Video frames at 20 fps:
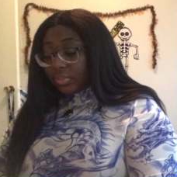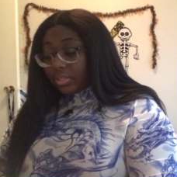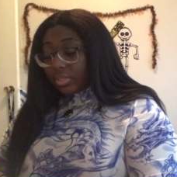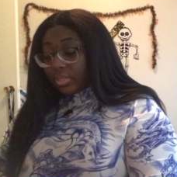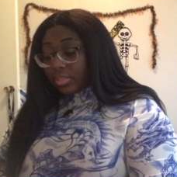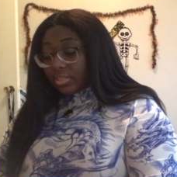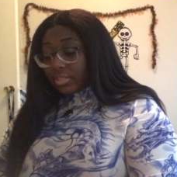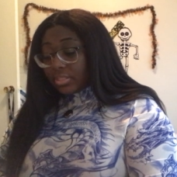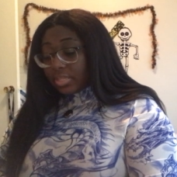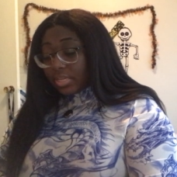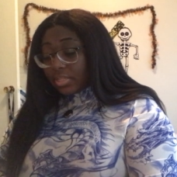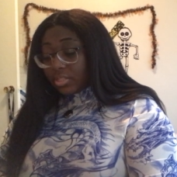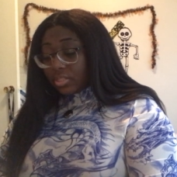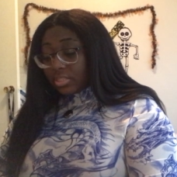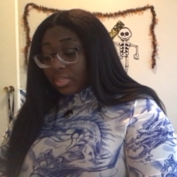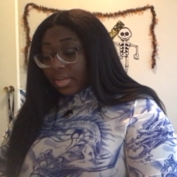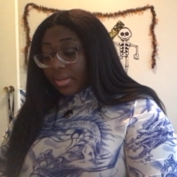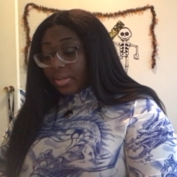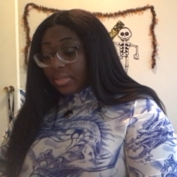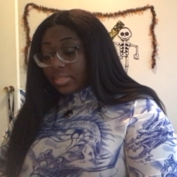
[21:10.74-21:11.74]
with another
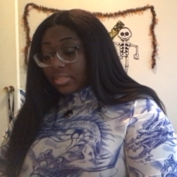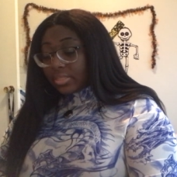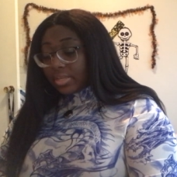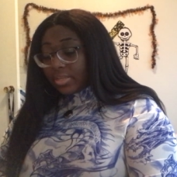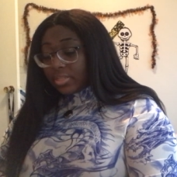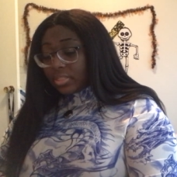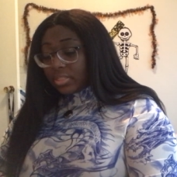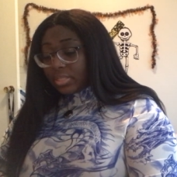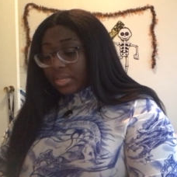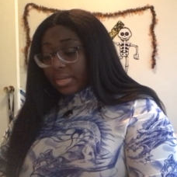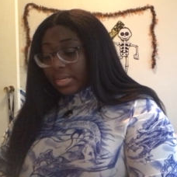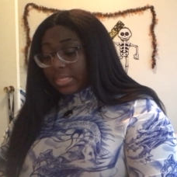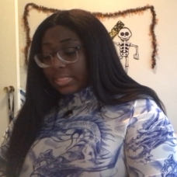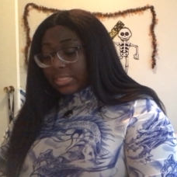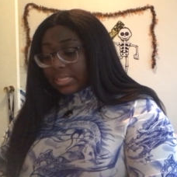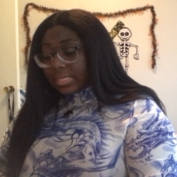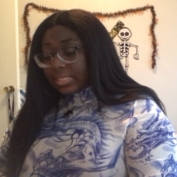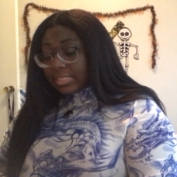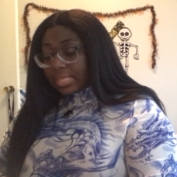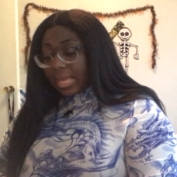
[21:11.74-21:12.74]
Sagittarius, Sagittarius
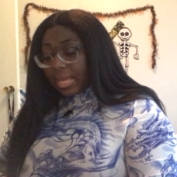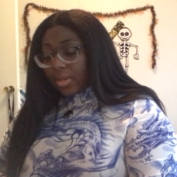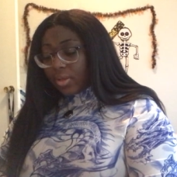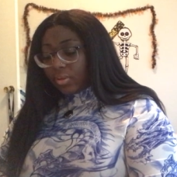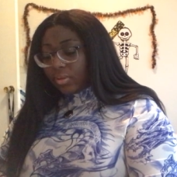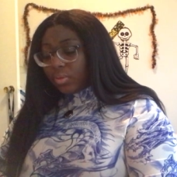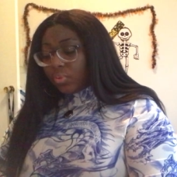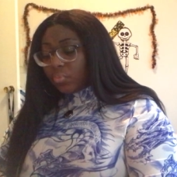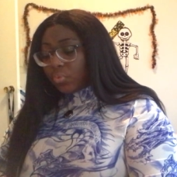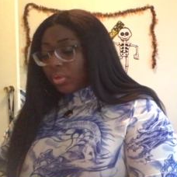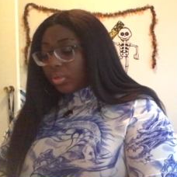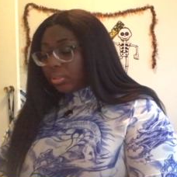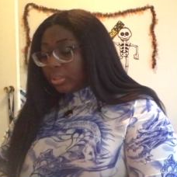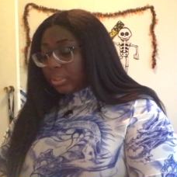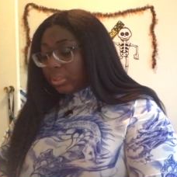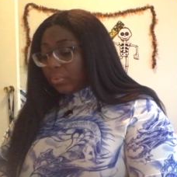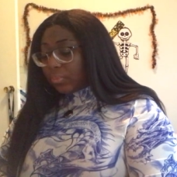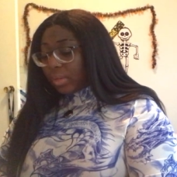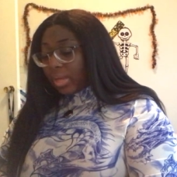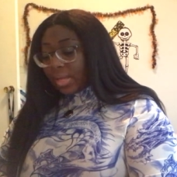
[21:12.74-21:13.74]
says, I only want
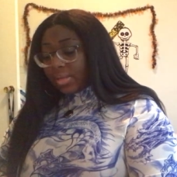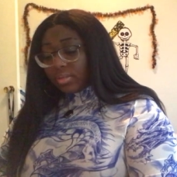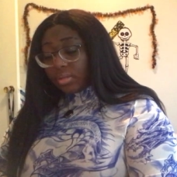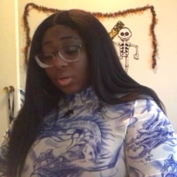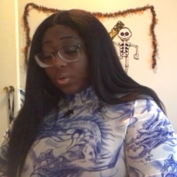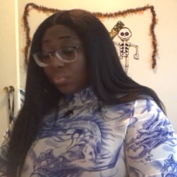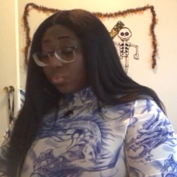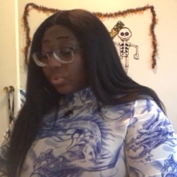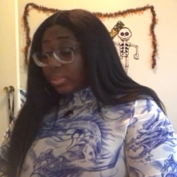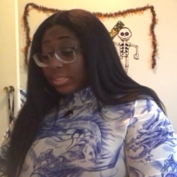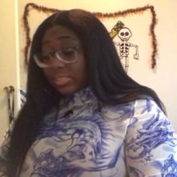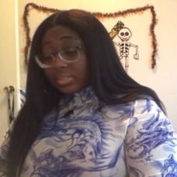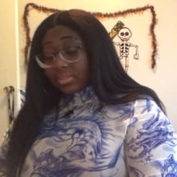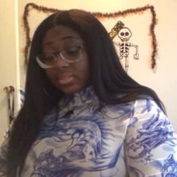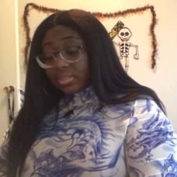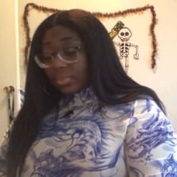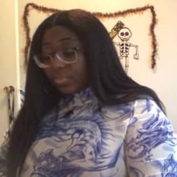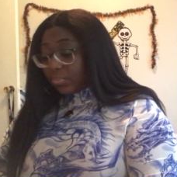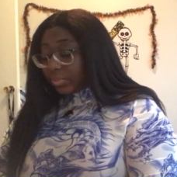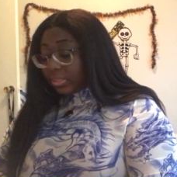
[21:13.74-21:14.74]
you. I don't want to
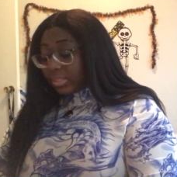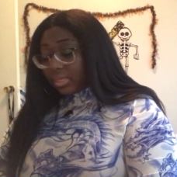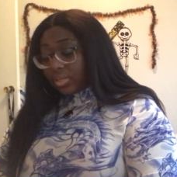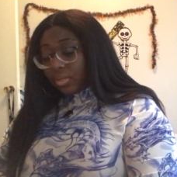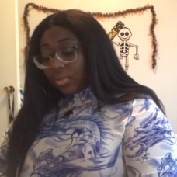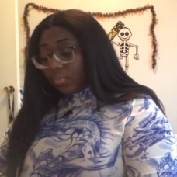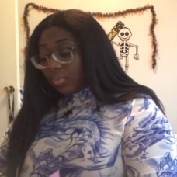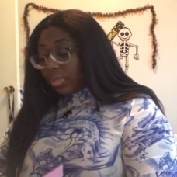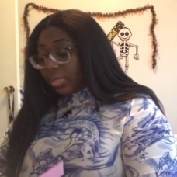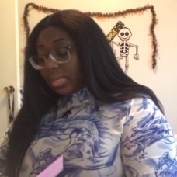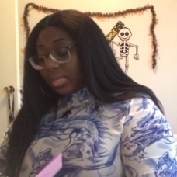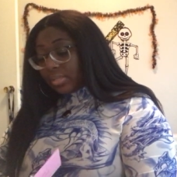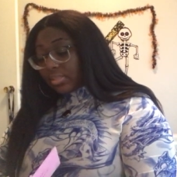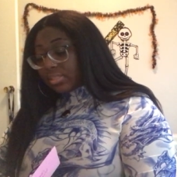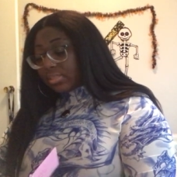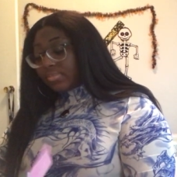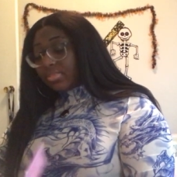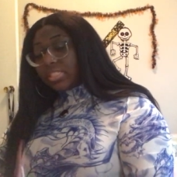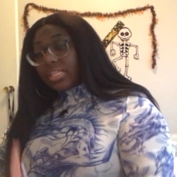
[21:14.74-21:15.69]
sleep with anyone else. I'm